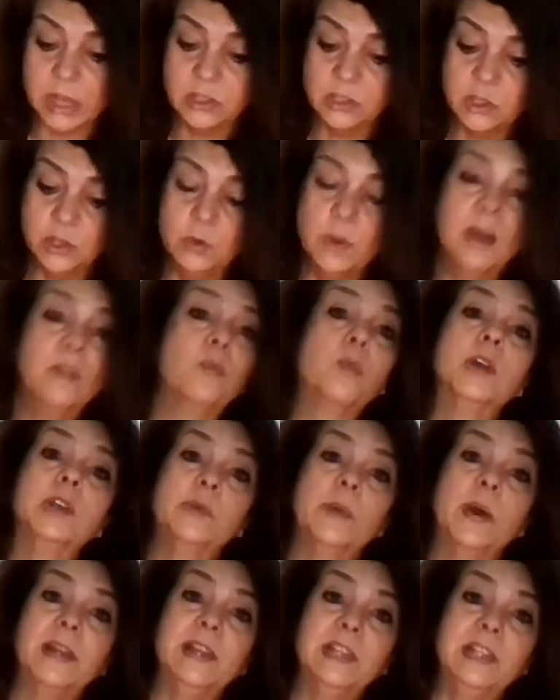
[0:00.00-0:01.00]
so you have, what do
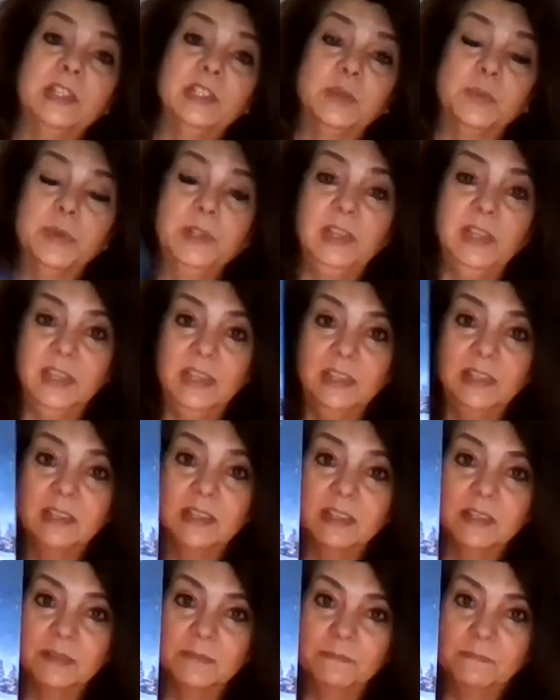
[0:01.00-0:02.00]
I need to release?